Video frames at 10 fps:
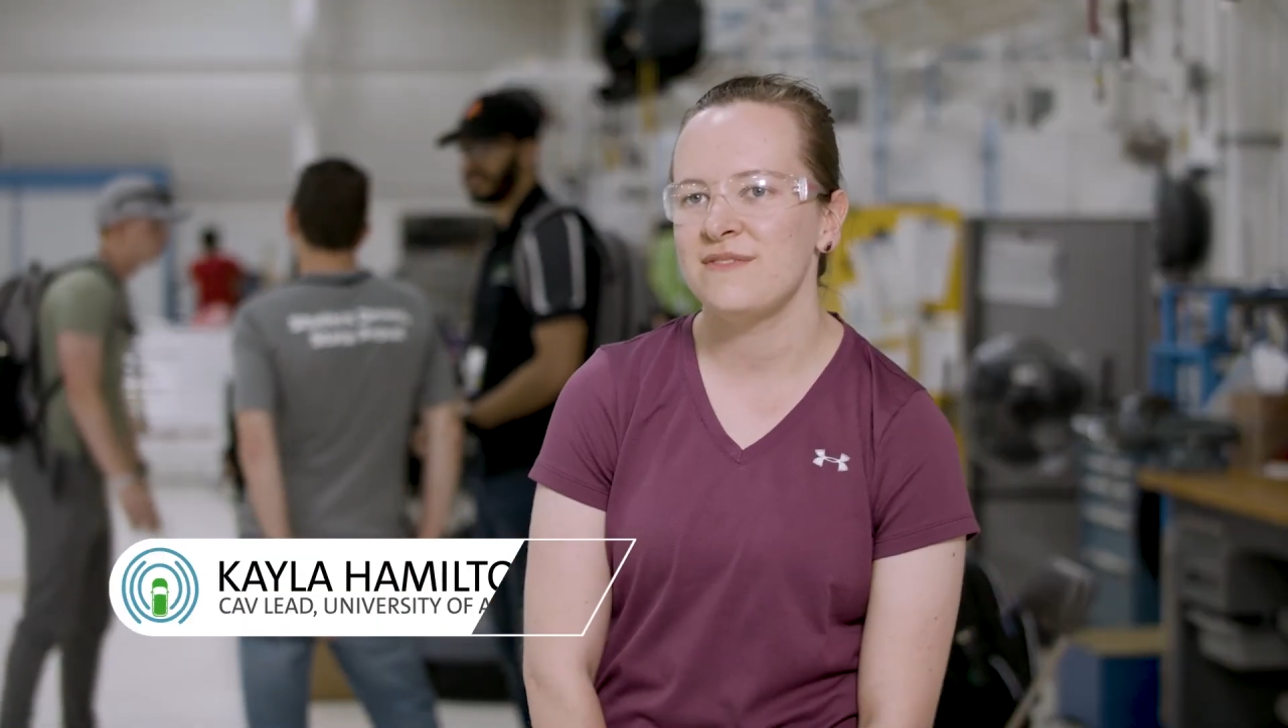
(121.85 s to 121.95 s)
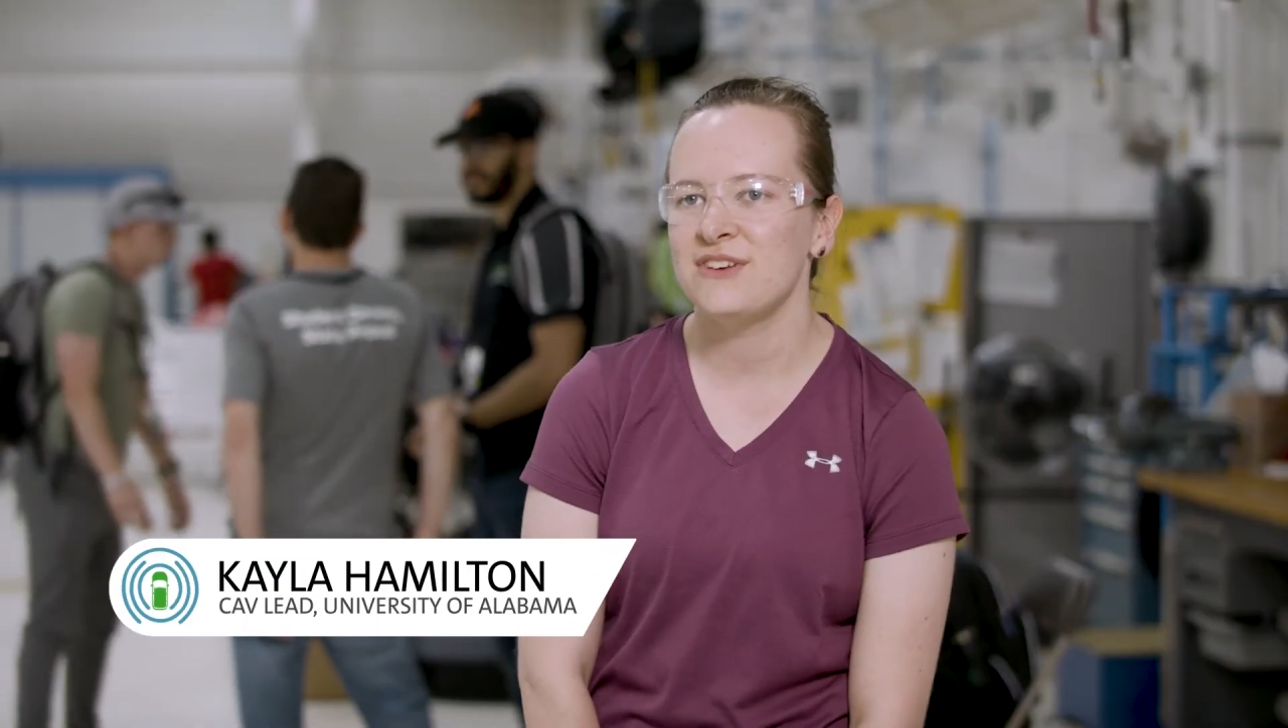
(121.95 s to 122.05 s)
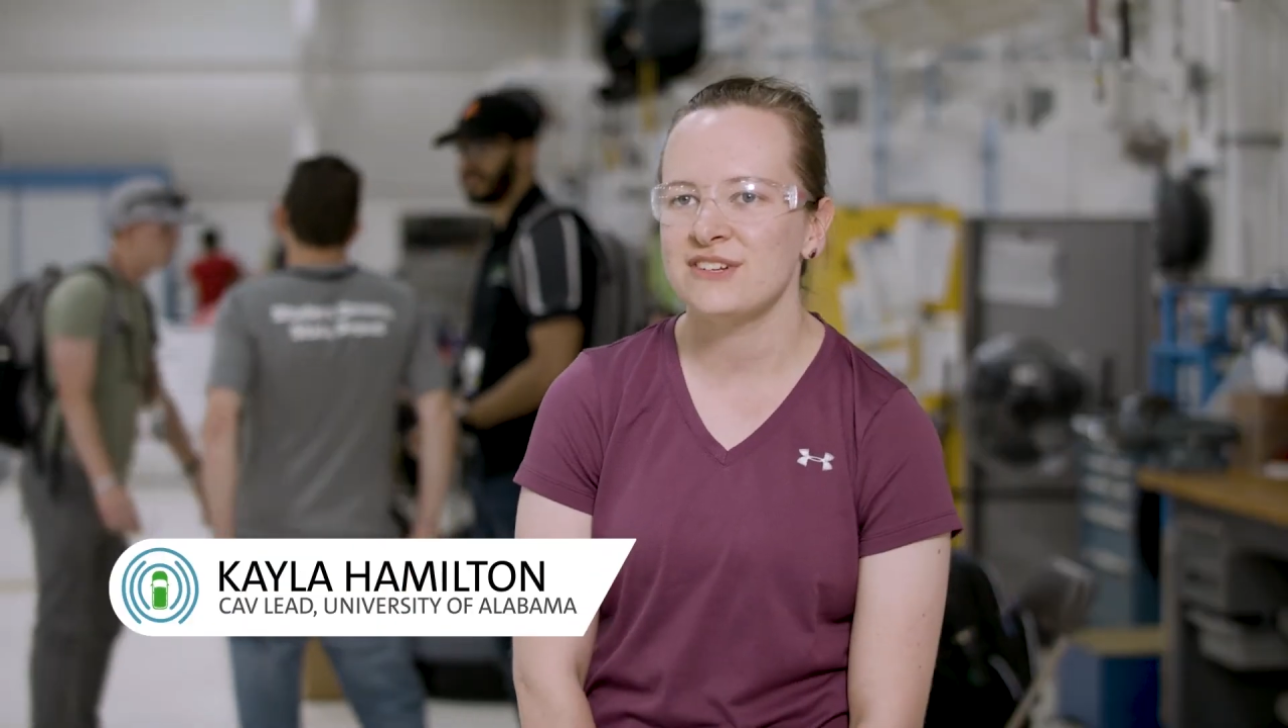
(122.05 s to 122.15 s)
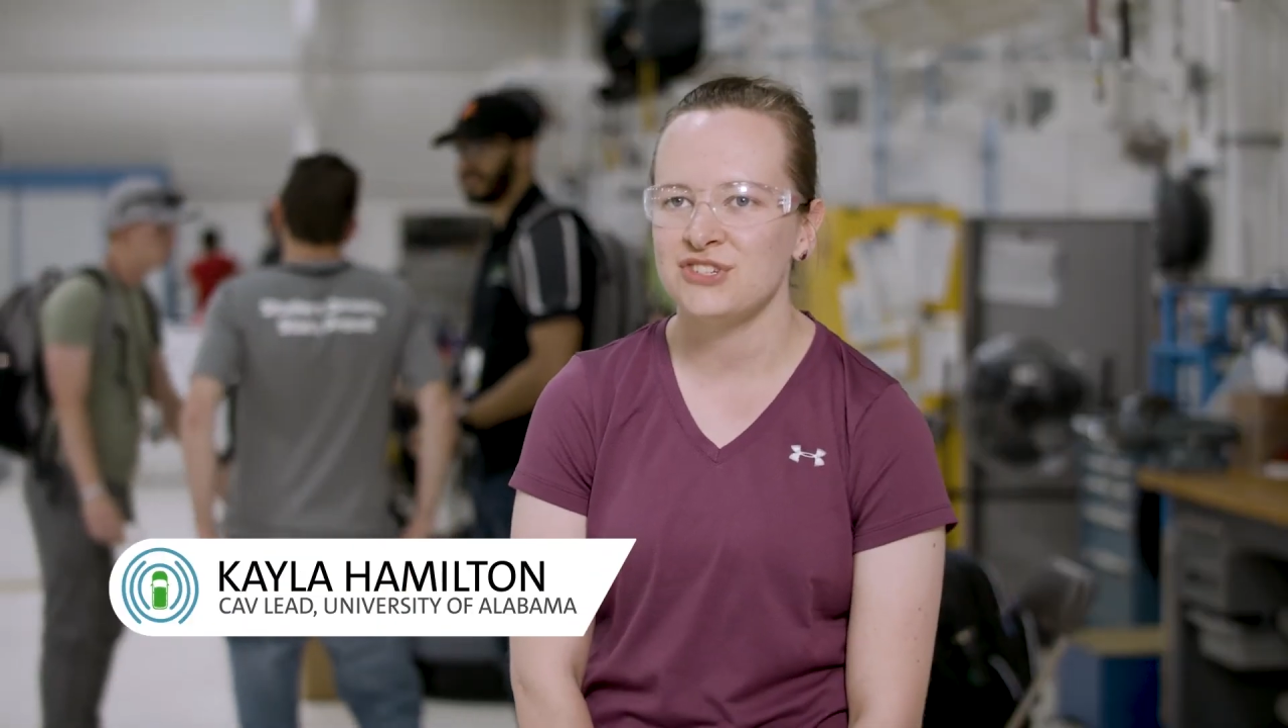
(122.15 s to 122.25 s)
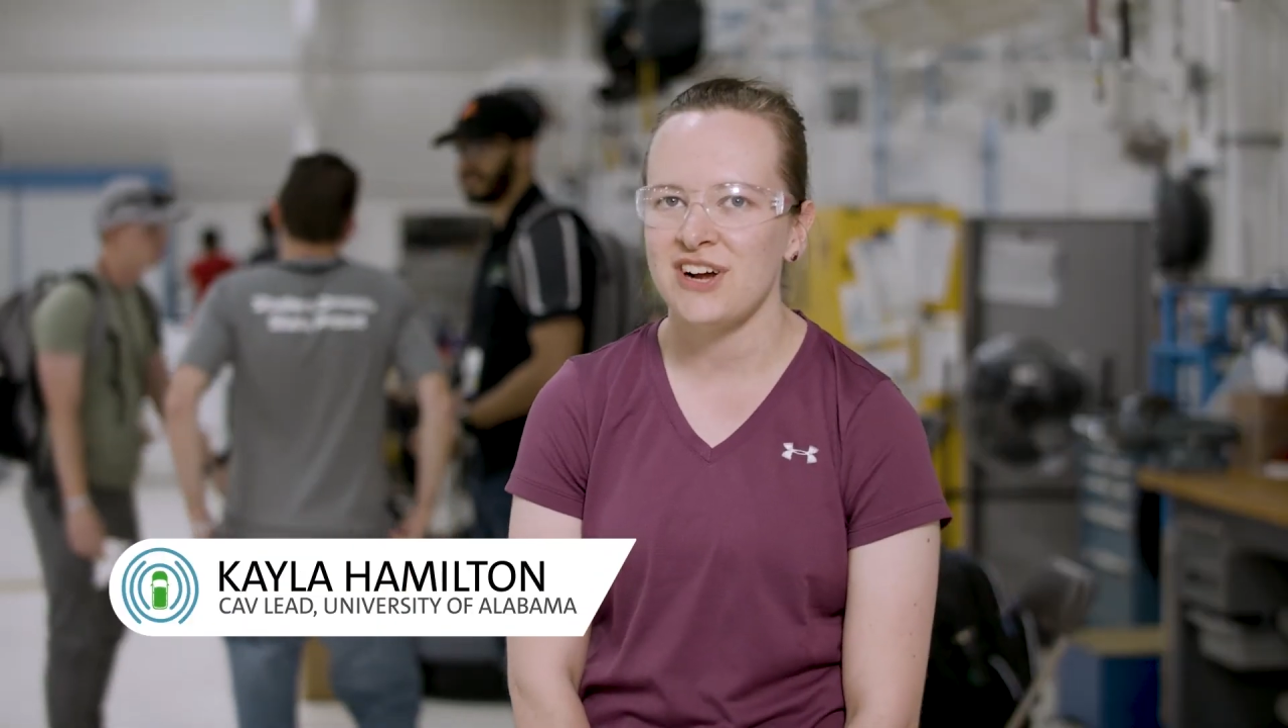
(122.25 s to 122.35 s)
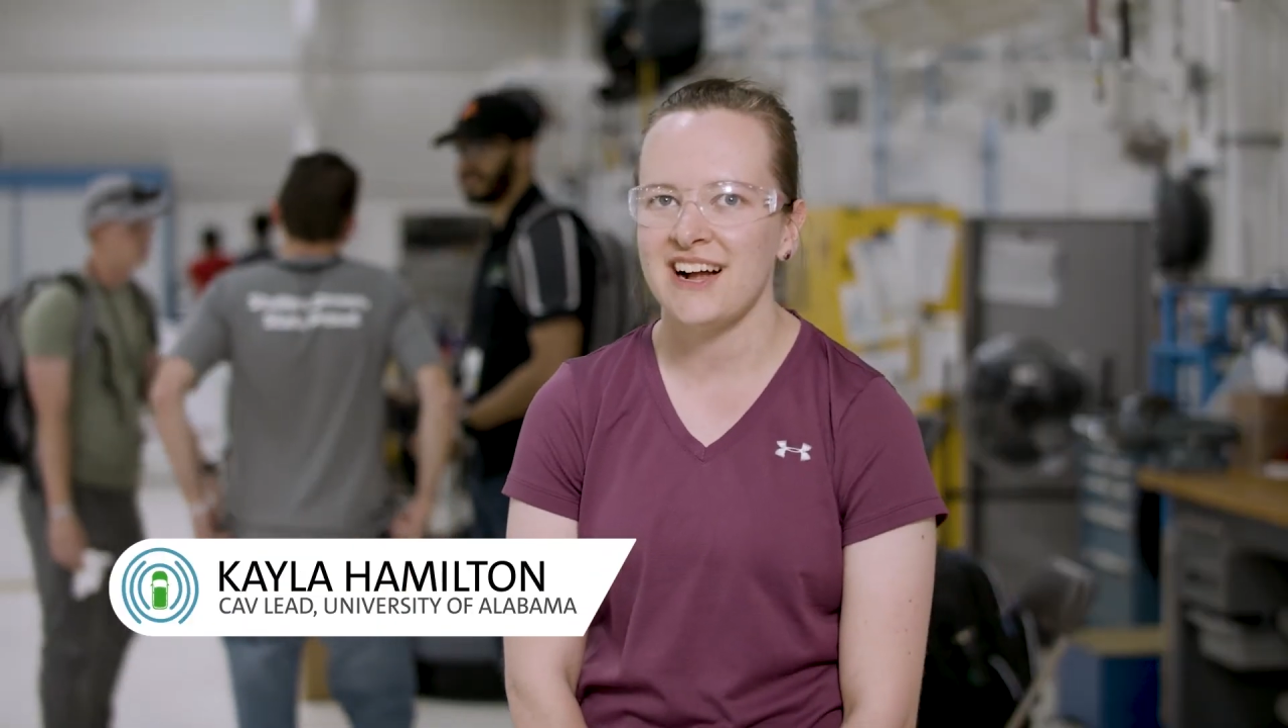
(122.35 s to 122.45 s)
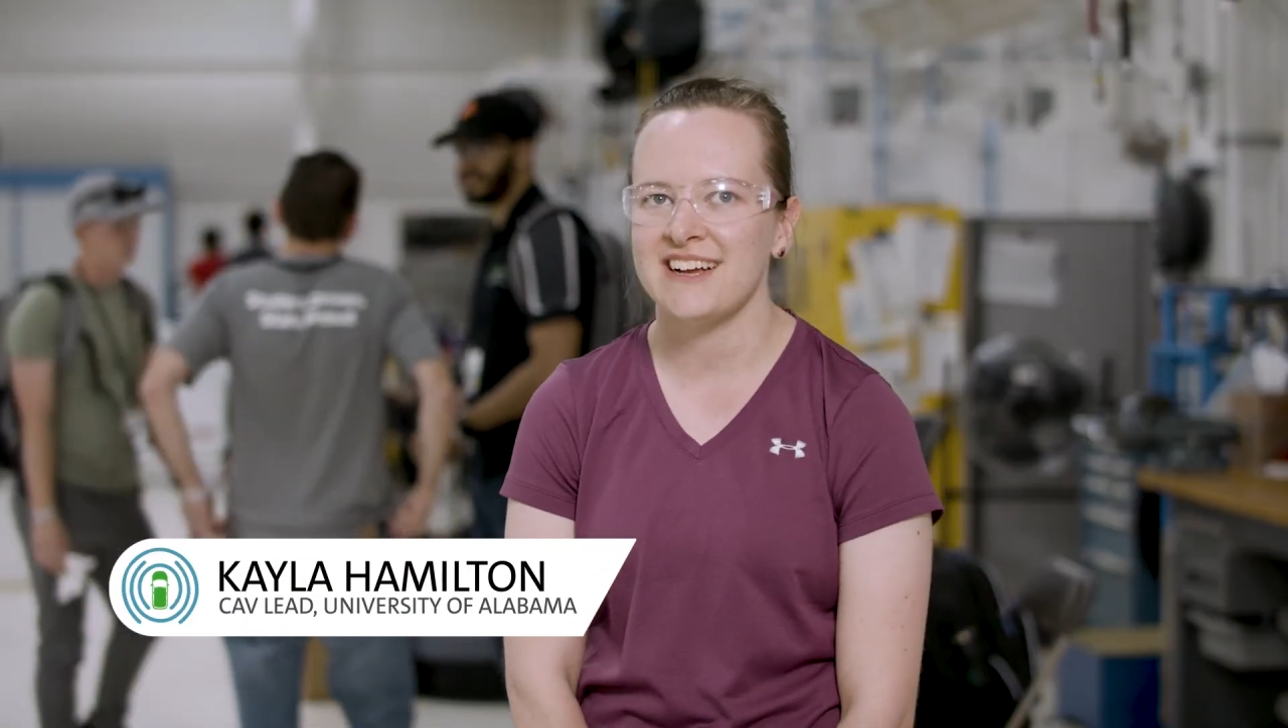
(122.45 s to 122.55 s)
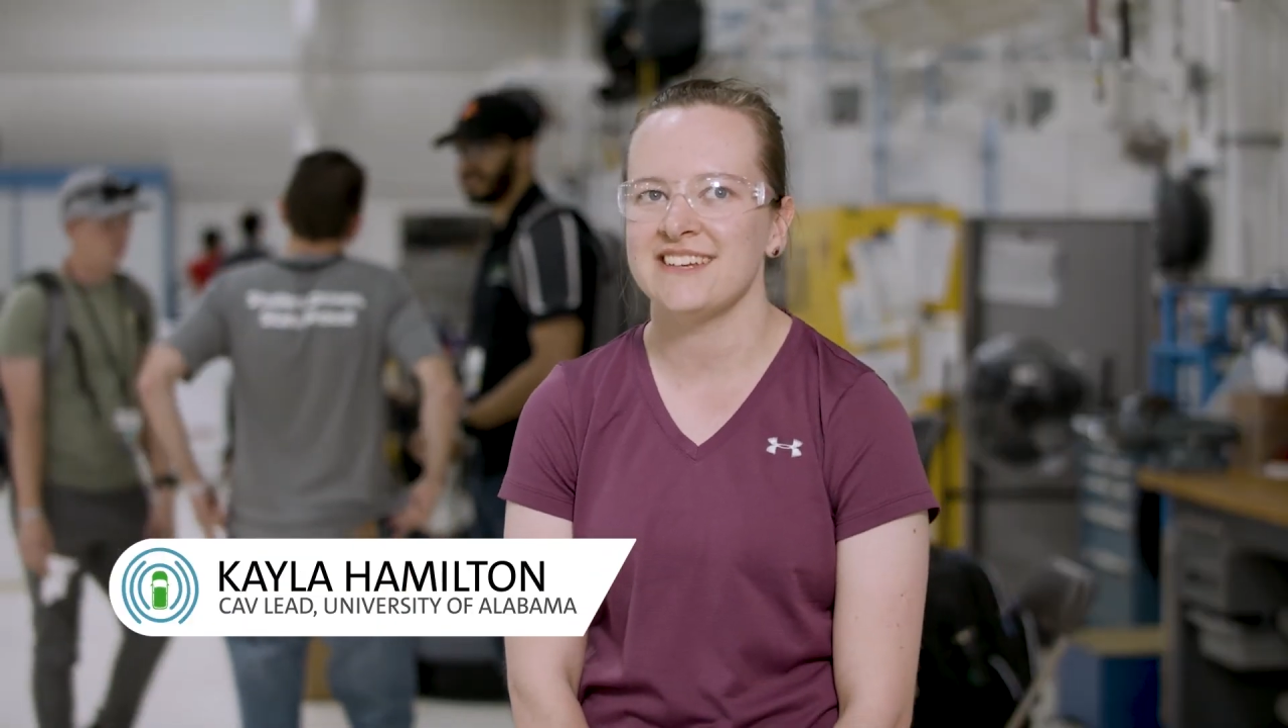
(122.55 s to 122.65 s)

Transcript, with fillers: vehicle track